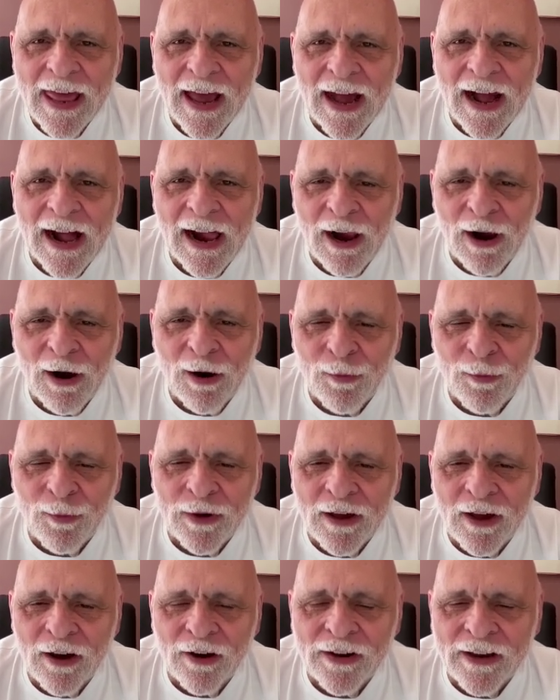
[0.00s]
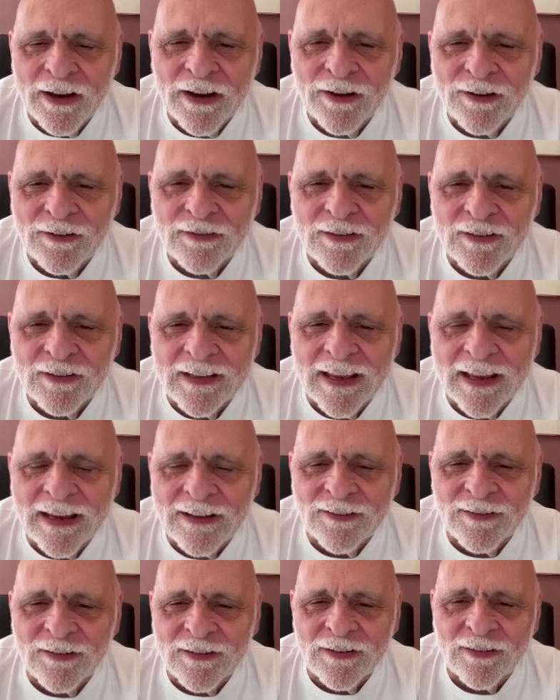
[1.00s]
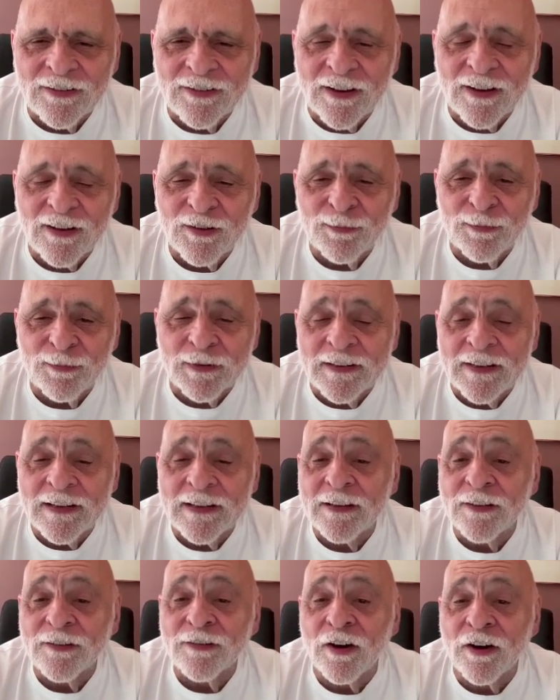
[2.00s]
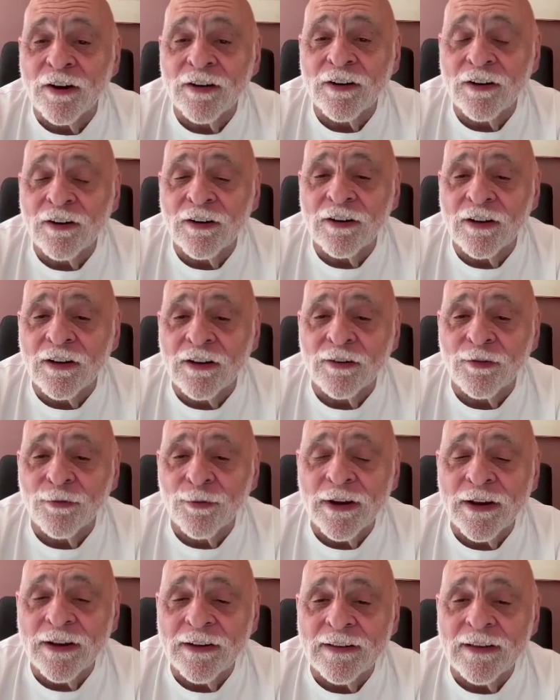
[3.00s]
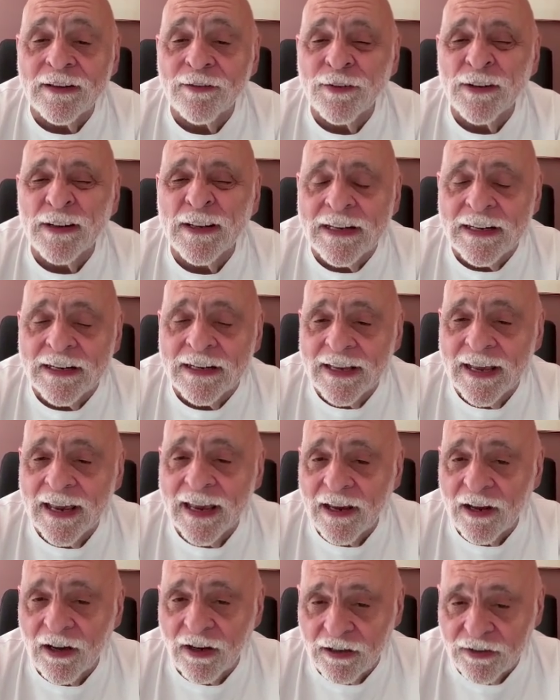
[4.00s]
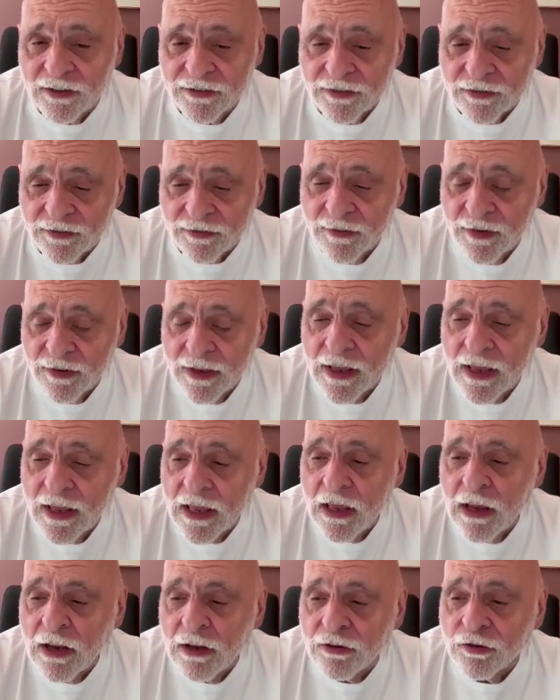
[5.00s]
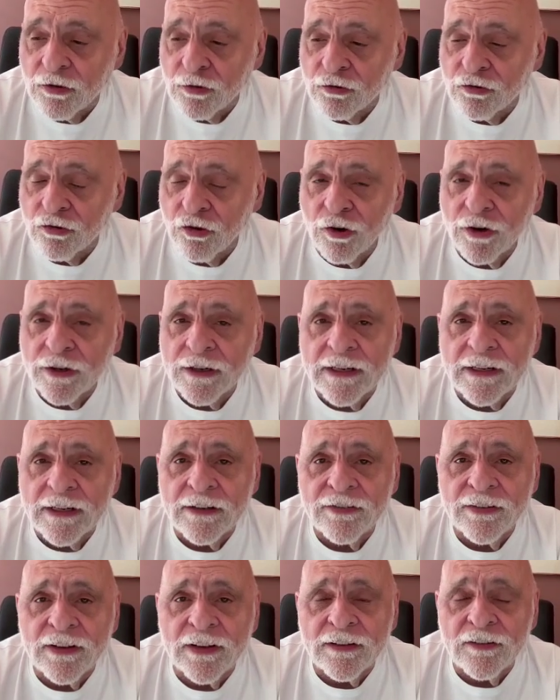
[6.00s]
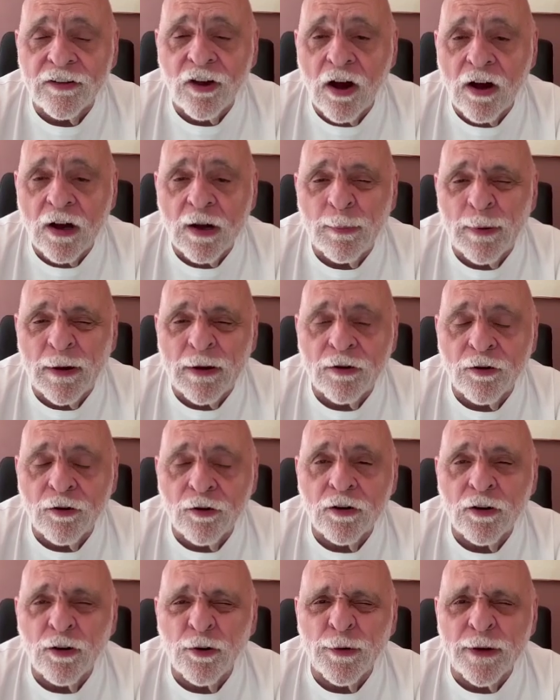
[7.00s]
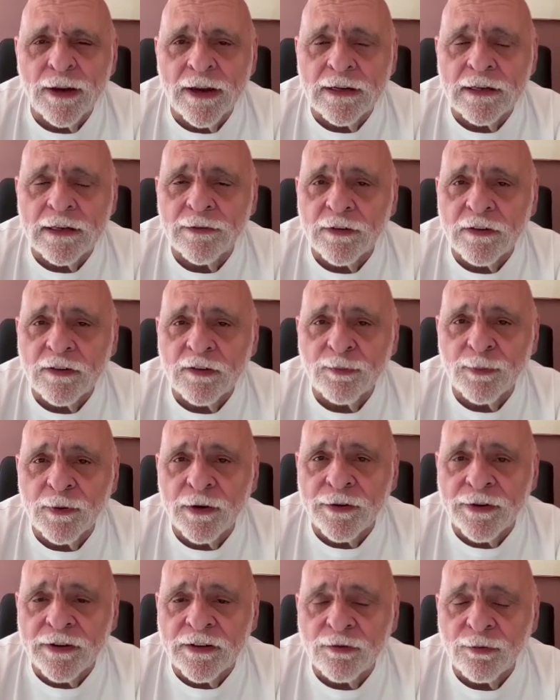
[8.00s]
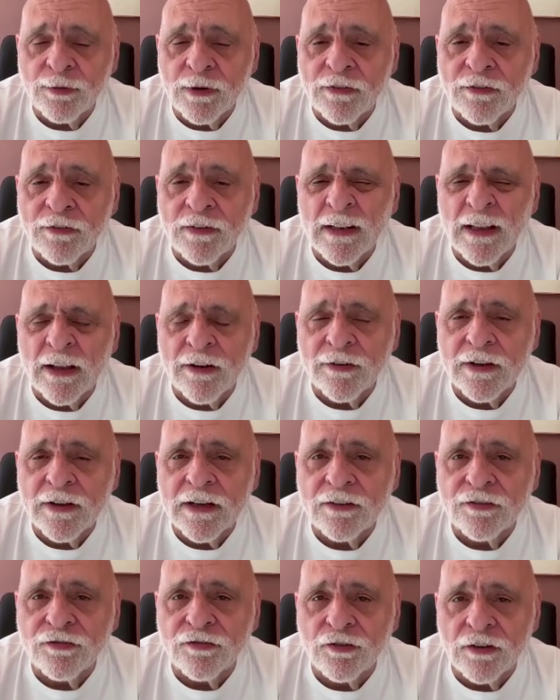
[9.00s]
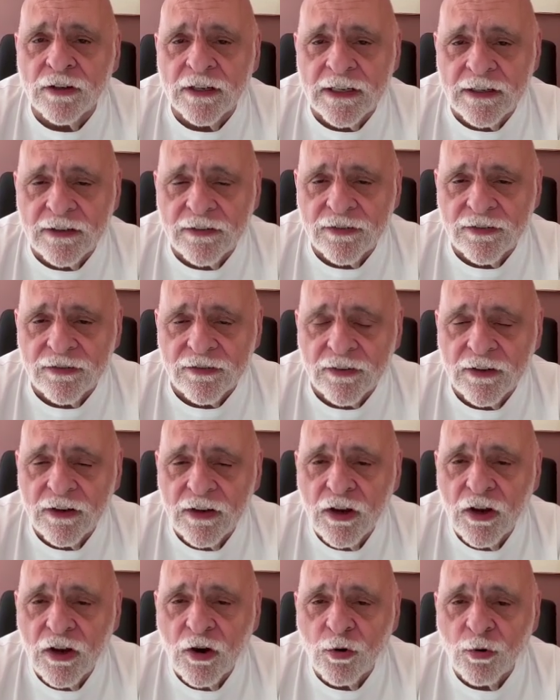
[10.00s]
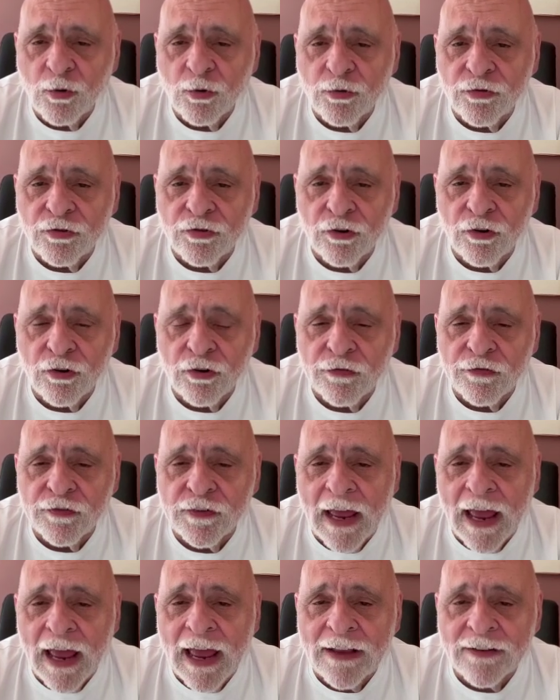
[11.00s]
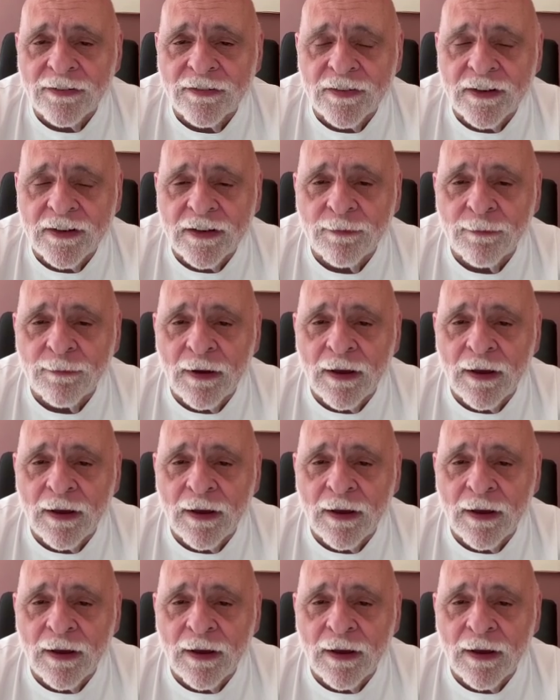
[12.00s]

We are here today to discuss Bettina's article on creativity and chaos. To join us and talk about her creative experience, we have Claudia Solis, who served as